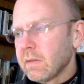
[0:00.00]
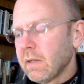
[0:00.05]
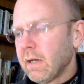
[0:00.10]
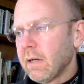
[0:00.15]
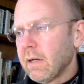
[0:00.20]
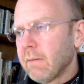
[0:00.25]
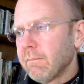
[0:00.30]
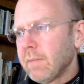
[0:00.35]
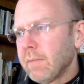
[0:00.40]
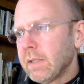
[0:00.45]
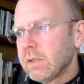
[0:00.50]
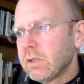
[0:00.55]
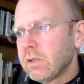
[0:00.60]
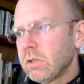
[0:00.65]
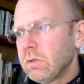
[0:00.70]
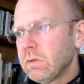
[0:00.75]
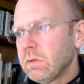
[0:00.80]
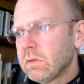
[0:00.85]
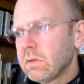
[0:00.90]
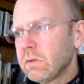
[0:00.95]
it's
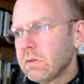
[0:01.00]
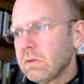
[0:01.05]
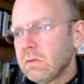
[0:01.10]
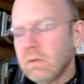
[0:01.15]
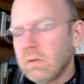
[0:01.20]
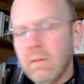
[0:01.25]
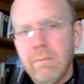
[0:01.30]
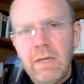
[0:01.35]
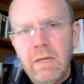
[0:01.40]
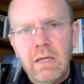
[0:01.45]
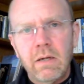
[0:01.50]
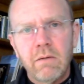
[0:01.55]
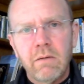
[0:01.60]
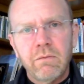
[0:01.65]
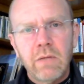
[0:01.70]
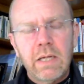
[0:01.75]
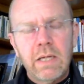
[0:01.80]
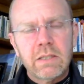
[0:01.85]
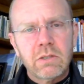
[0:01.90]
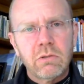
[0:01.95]
used to make a
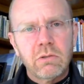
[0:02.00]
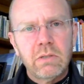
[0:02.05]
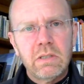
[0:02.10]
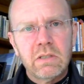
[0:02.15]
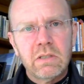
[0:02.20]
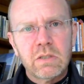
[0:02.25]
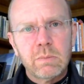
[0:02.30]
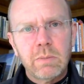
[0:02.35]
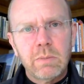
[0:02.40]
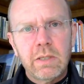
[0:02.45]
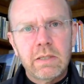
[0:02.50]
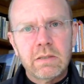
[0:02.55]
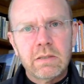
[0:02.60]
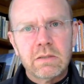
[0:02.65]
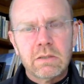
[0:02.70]
flat screen displays.